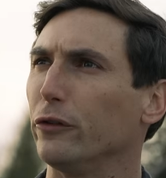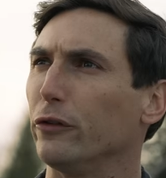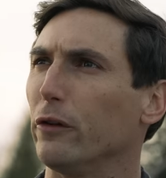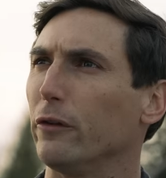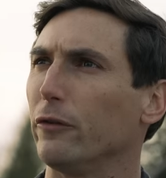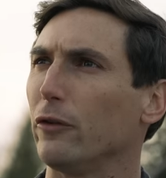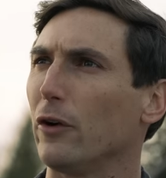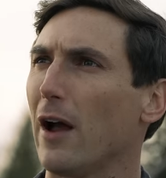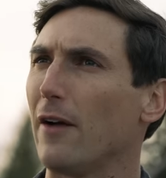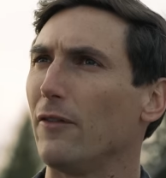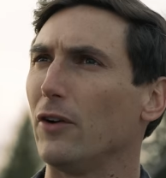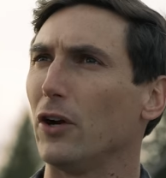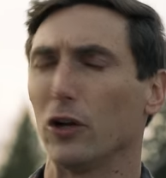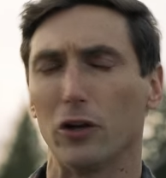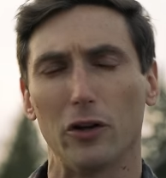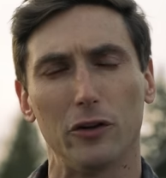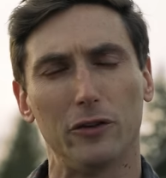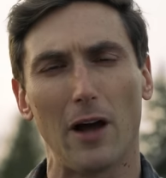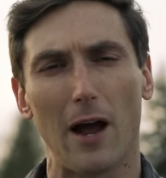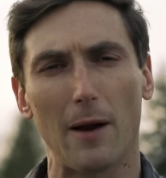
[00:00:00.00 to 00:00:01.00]
So if you're having a
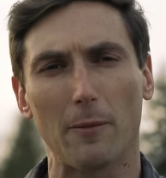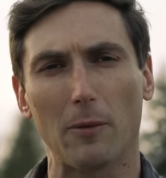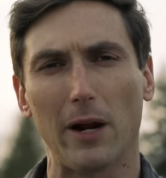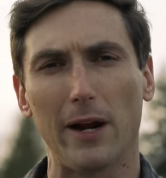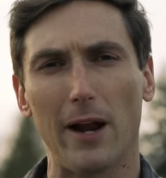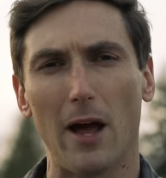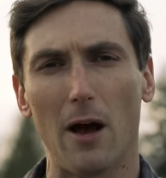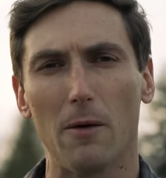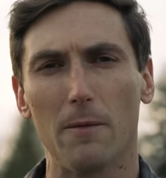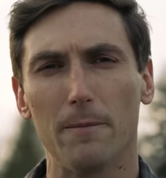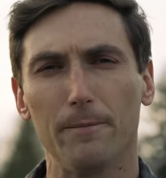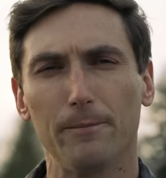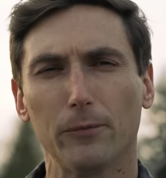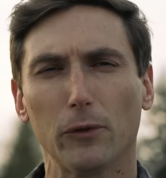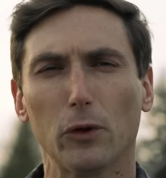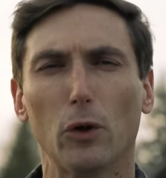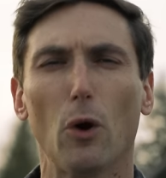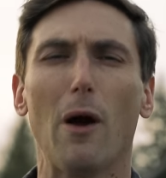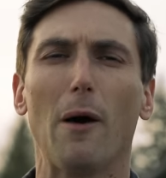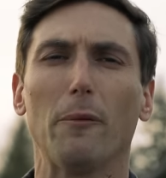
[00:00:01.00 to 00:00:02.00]
good time right now,
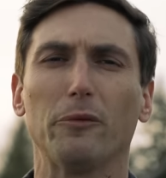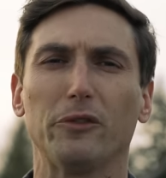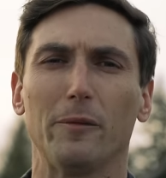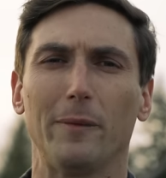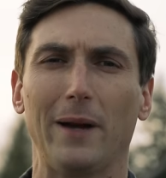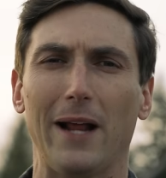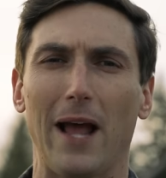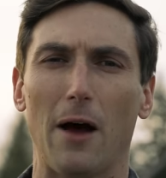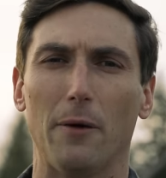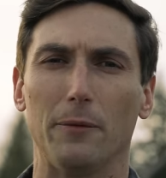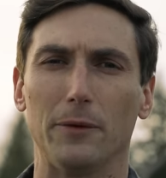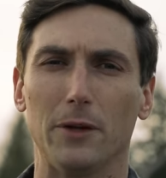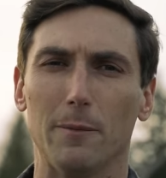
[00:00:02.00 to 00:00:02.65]
go help somebody out.